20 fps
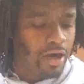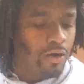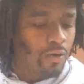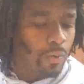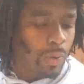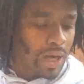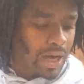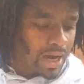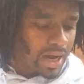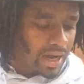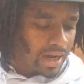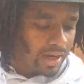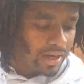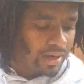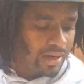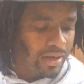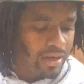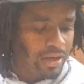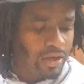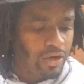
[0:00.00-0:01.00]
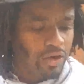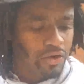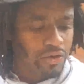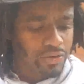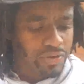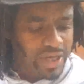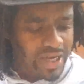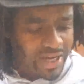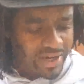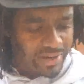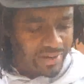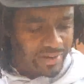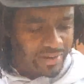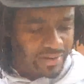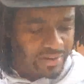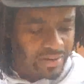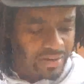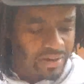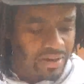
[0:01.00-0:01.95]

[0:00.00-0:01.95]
Hawa, creator,